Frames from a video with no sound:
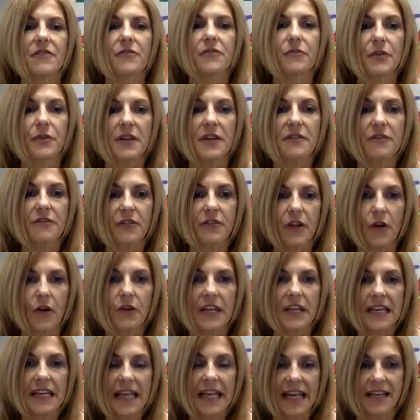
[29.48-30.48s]

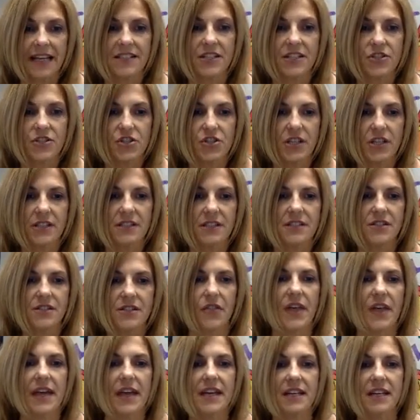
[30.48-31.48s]
free-floating antigens,
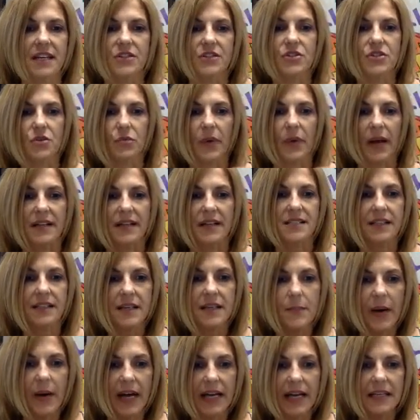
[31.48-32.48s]
so they can
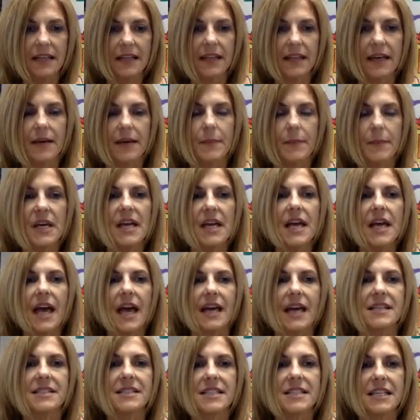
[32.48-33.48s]
directly bind them,
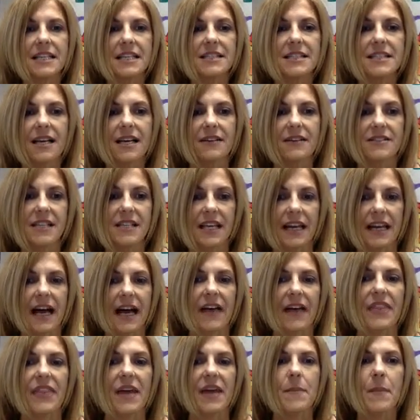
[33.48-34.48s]
and T cells
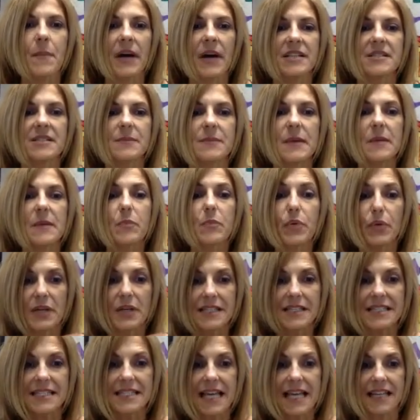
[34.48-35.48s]
cannot. They must be
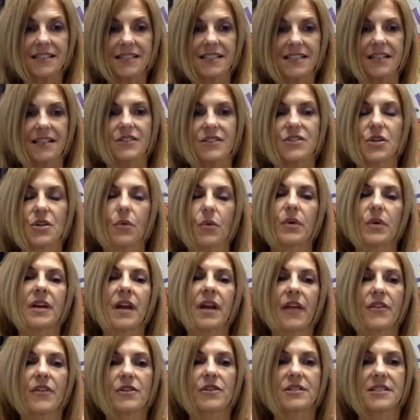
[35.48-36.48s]
presented. So
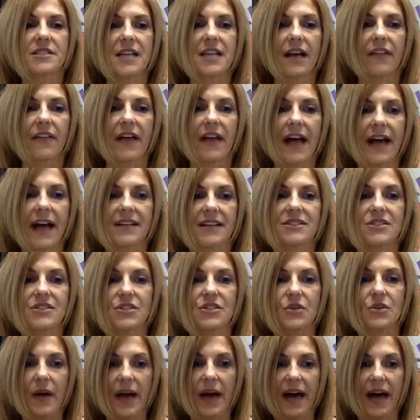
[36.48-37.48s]
another cell has
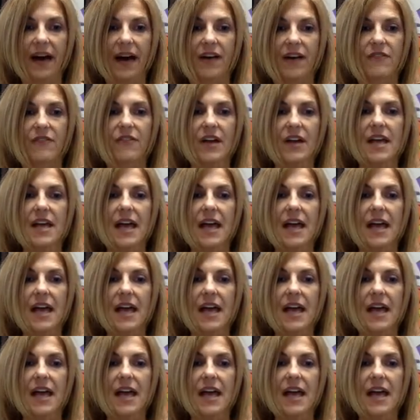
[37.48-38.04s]
to have